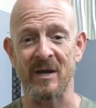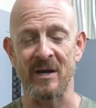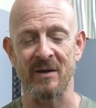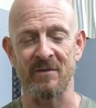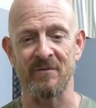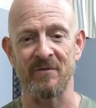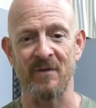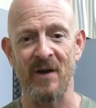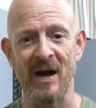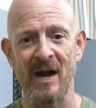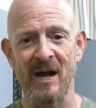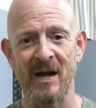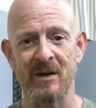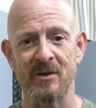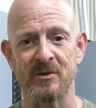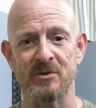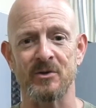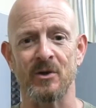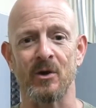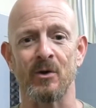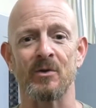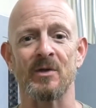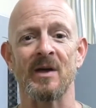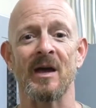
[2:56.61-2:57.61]
can find
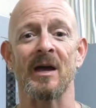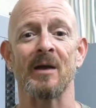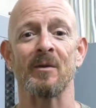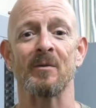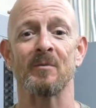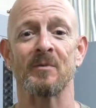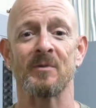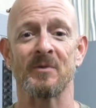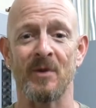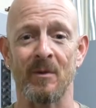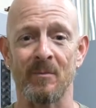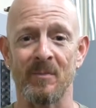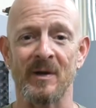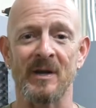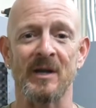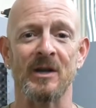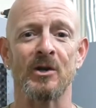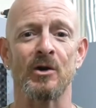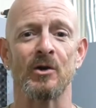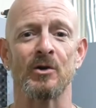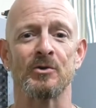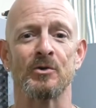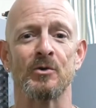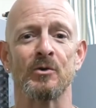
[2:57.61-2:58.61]
so that somebody
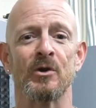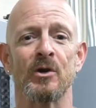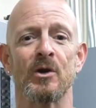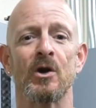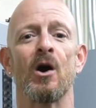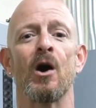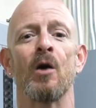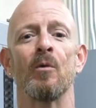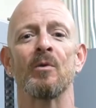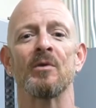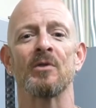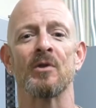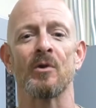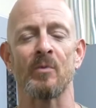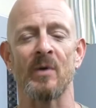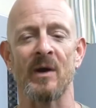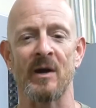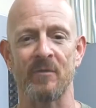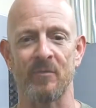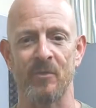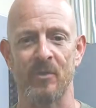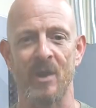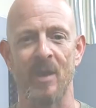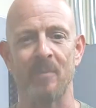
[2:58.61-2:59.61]
knows who to call when they're ready for an